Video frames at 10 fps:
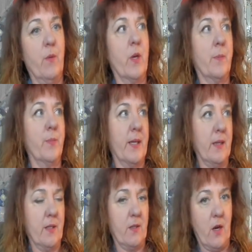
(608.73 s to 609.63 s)
They want to
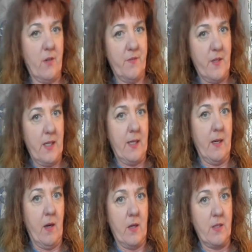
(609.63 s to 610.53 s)
bring their
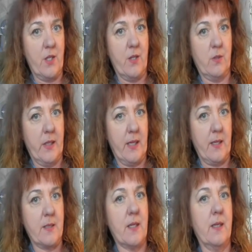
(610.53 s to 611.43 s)
RV onto their
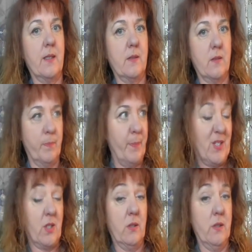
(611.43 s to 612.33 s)
land and
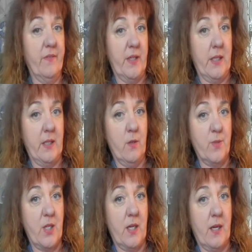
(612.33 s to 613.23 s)
basically live in it,
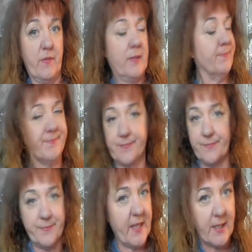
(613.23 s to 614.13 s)
homestead out of it.
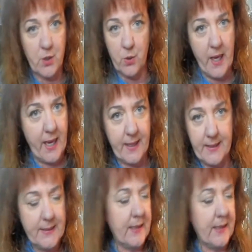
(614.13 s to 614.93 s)
Can't do that.